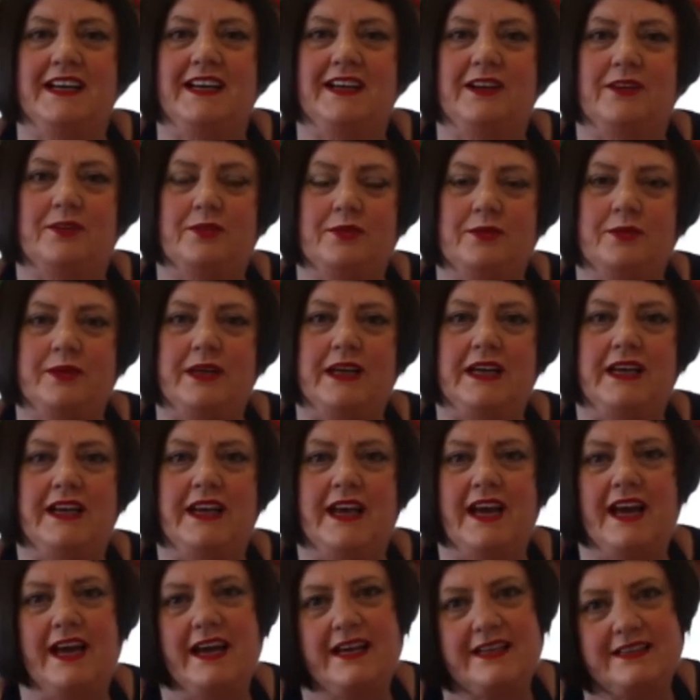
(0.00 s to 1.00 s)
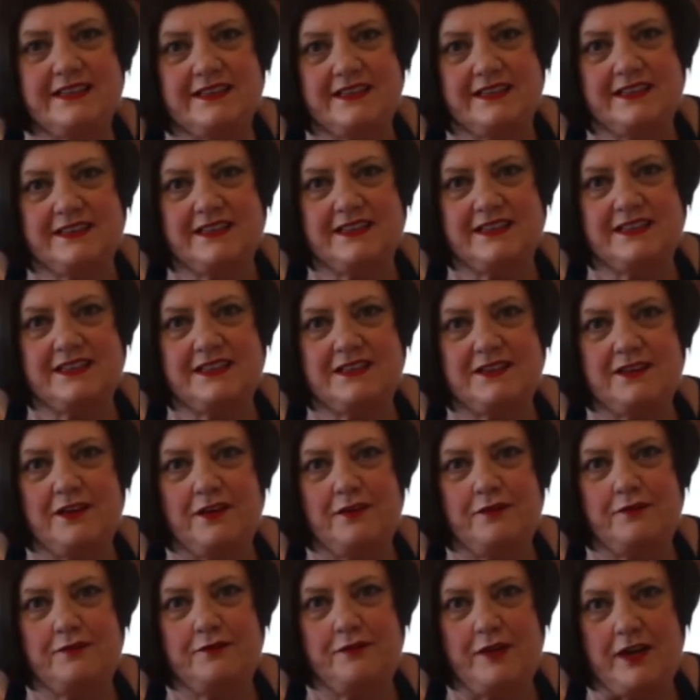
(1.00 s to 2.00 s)
really has its
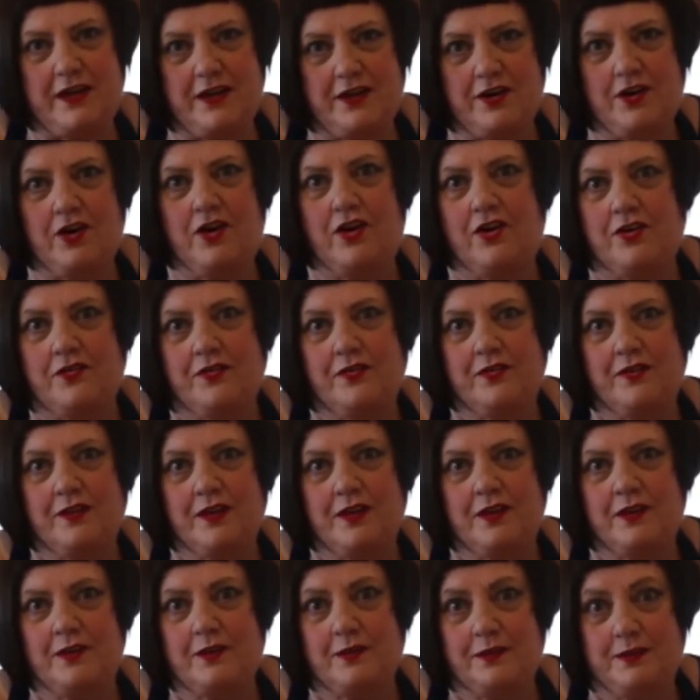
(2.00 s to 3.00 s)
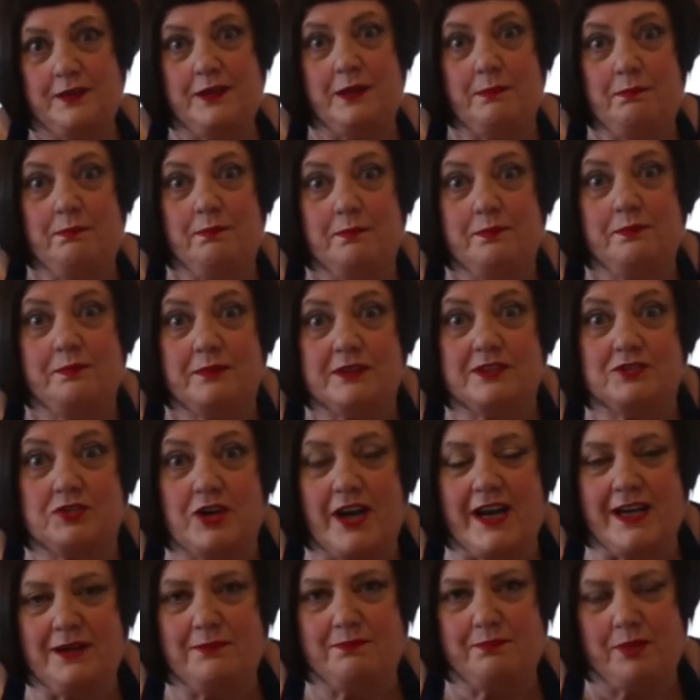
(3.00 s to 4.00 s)
finger on the
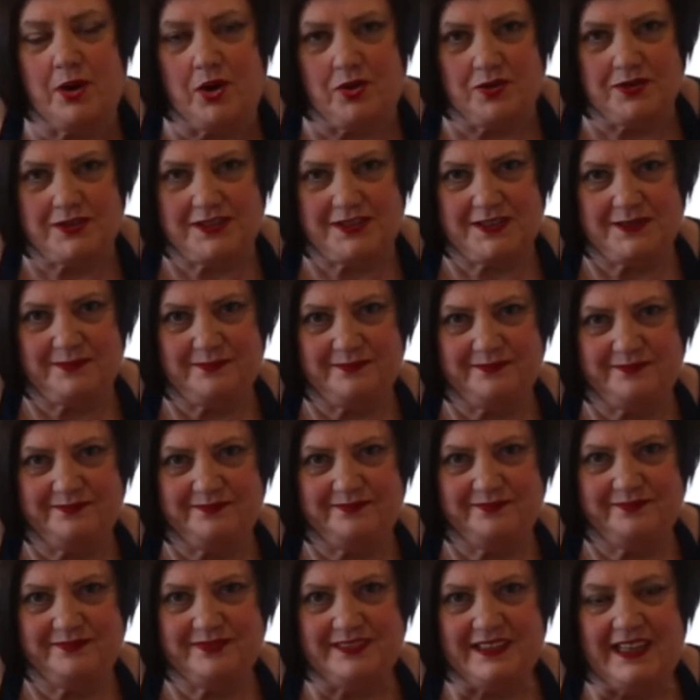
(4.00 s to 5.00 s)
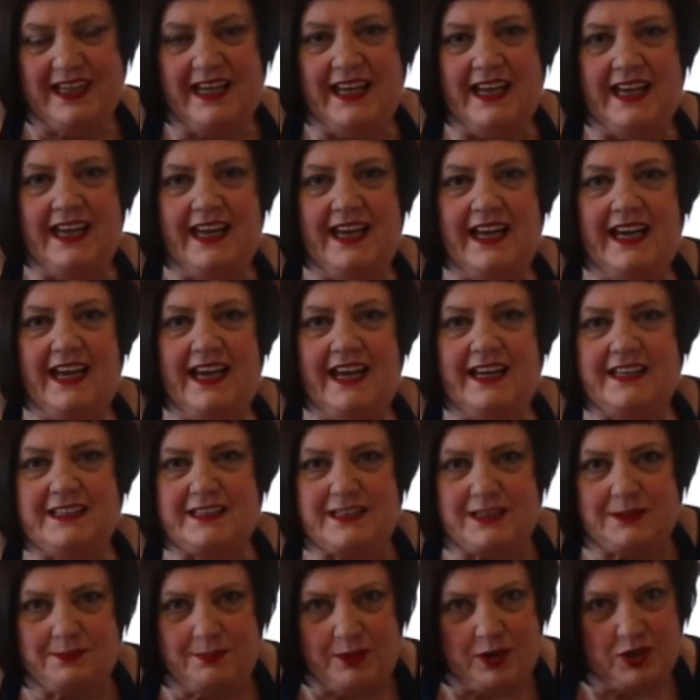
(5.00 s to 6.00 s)
trend pulse,
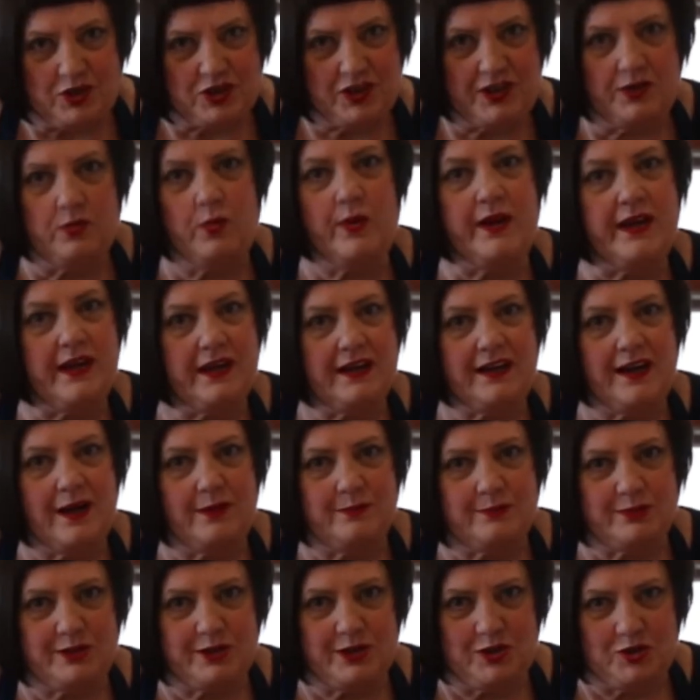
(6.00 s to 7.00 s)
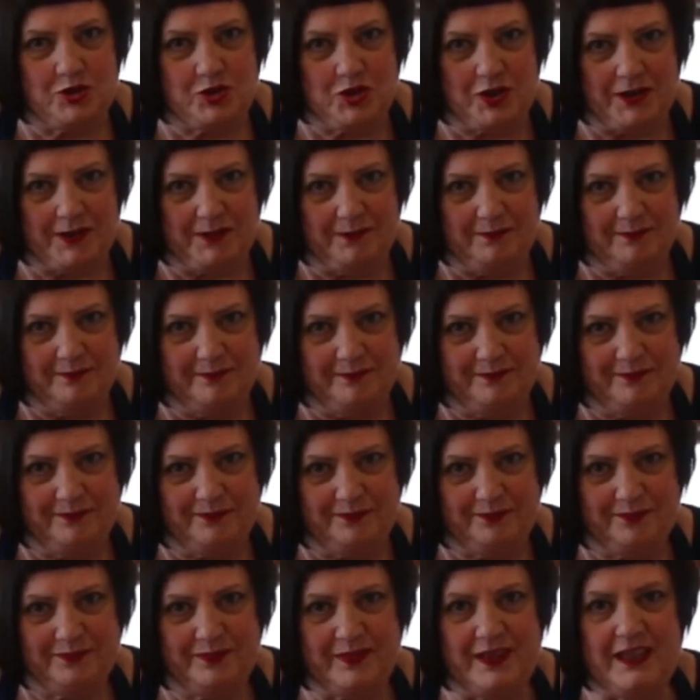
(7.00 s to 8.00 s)
especially when it comes to gin.
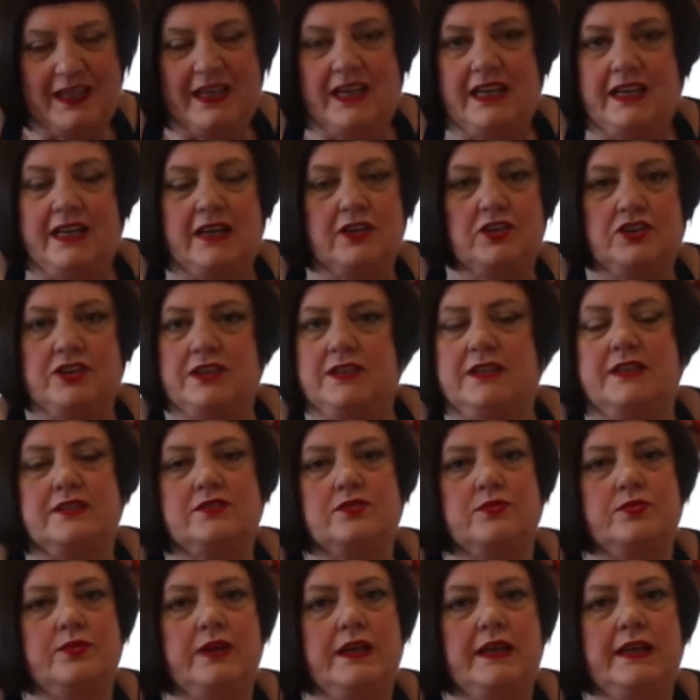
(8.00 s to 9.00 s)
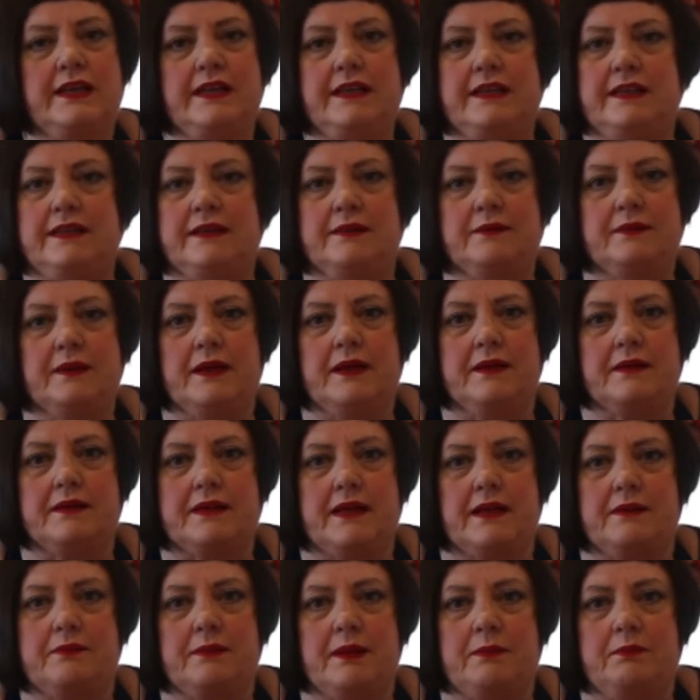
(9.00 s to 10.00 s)
Now gin is really,
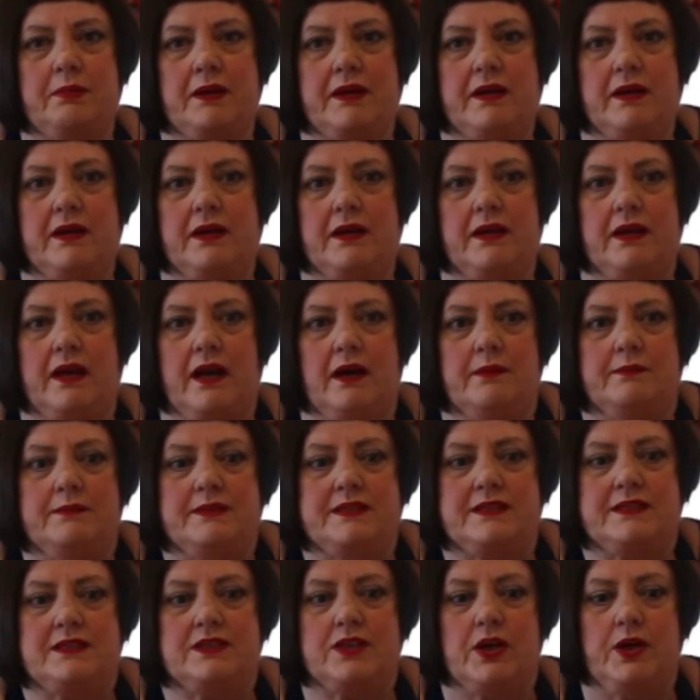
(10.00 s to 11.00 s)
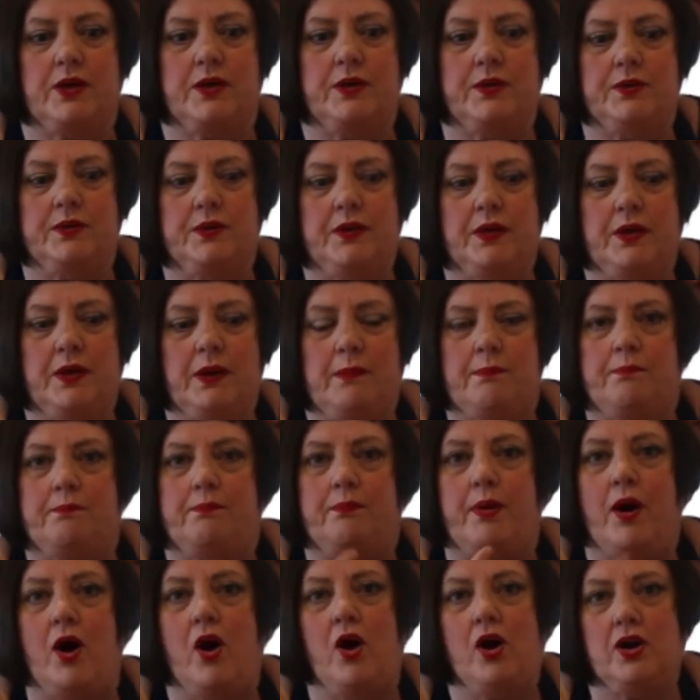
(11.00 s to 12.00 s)
it becomes so
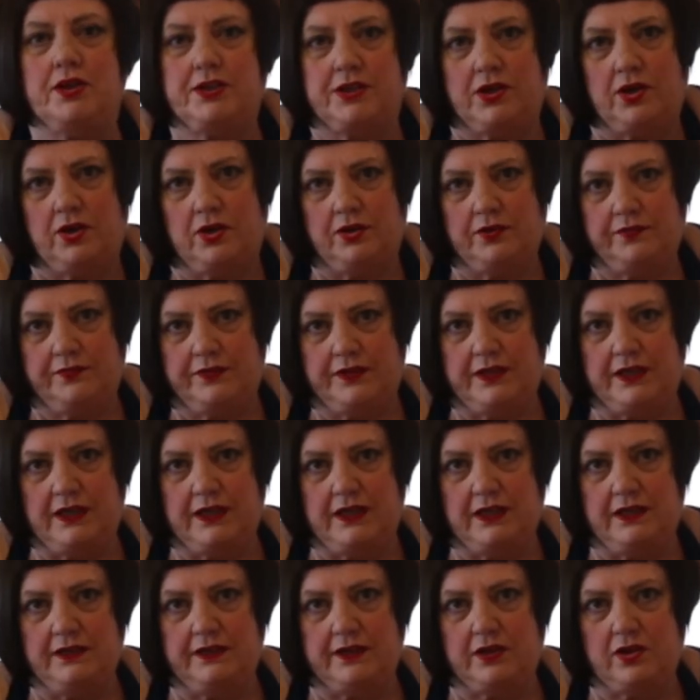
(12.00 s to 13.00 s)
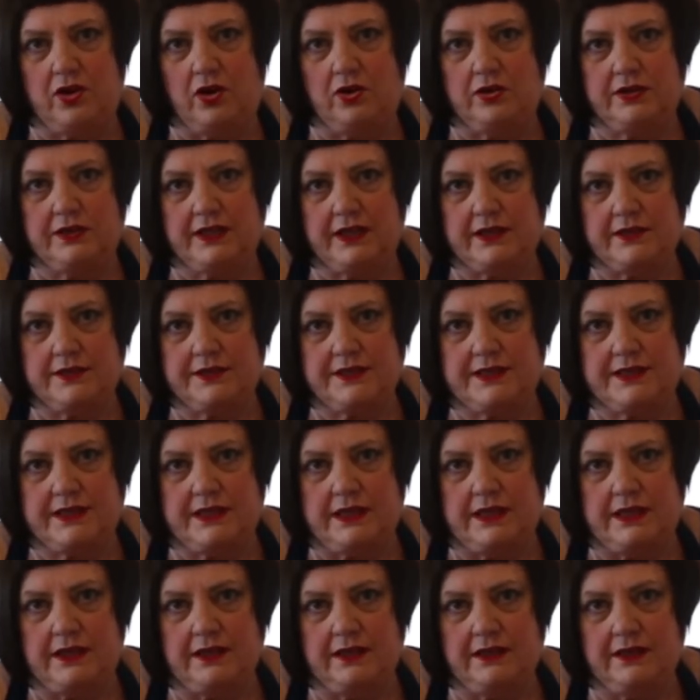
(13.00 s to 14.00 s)
part of the cocktail
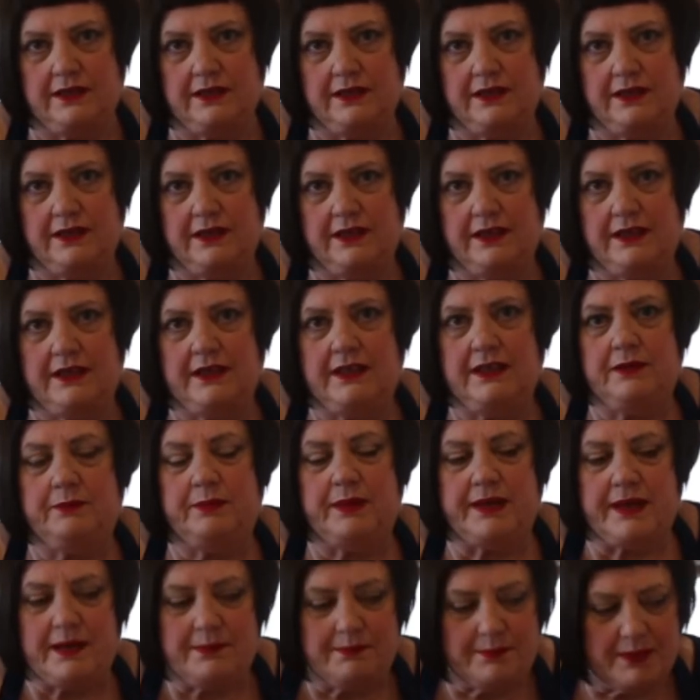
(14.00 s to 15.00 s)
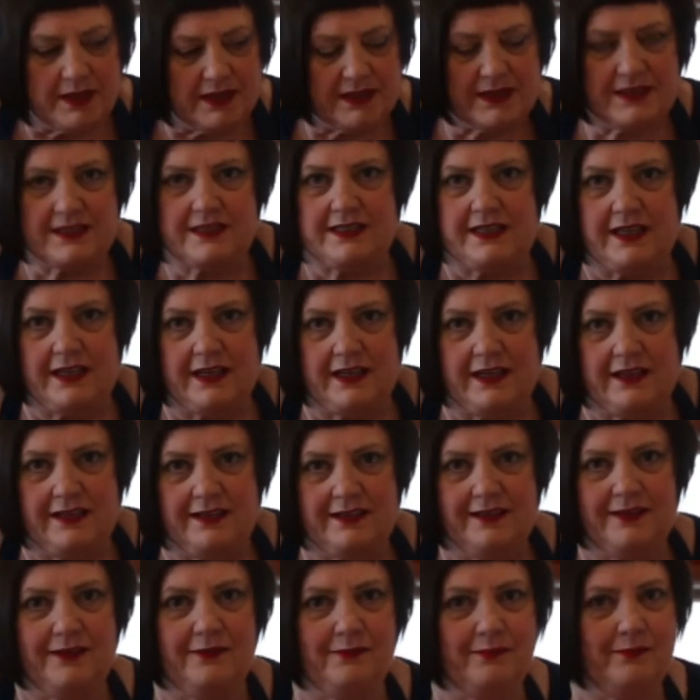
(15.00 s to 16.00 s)
scene, but I must say